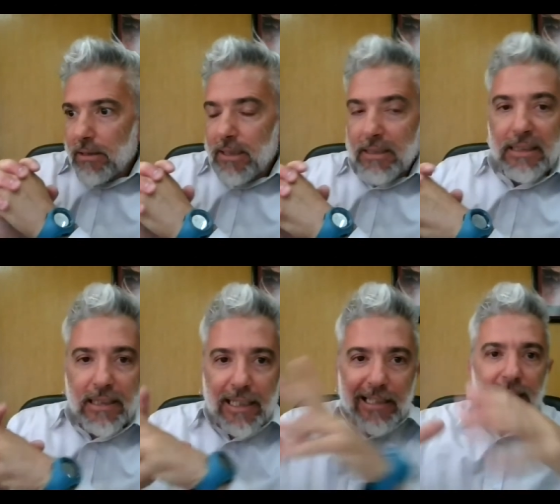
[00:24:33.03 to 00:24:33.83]
the
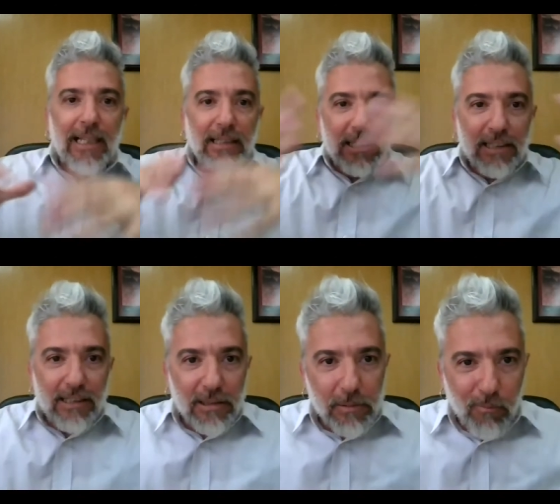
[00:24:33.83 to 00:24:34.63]
detail that it
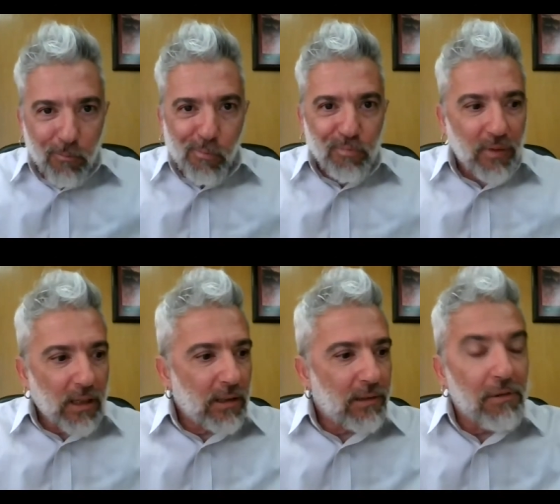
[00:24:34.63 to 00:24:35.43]
is
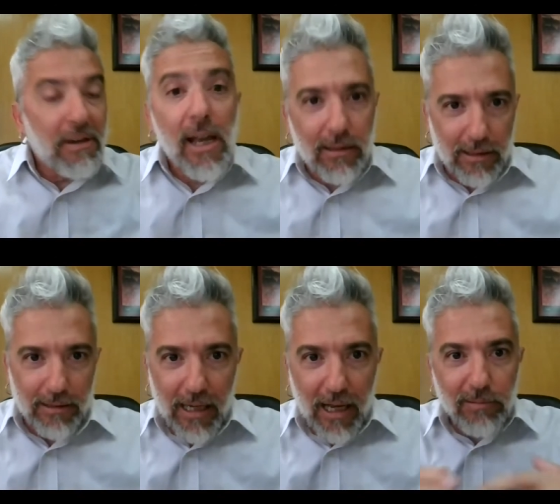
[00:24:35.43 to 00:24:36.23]

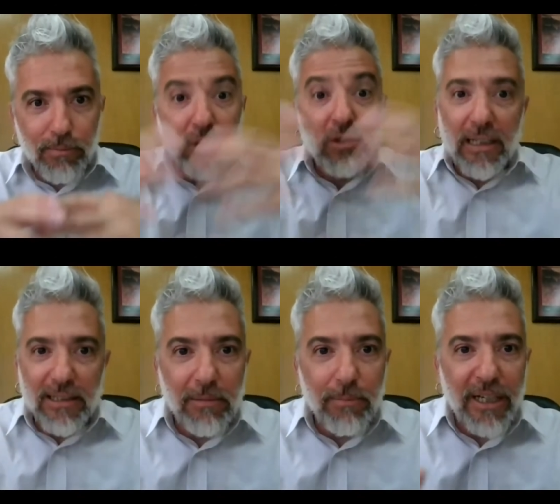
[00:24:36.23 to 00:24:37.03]
created and
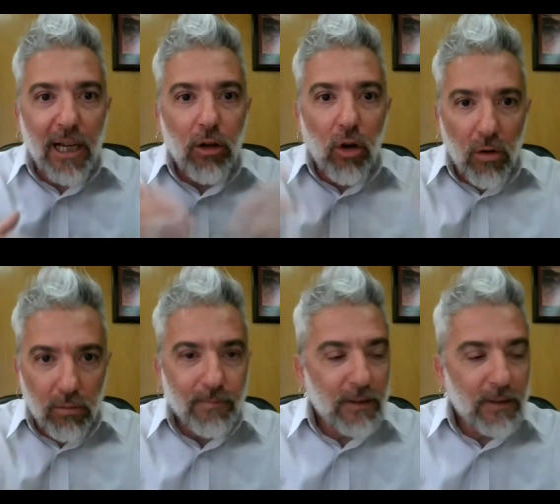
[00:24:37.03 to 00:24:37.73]
protected by a law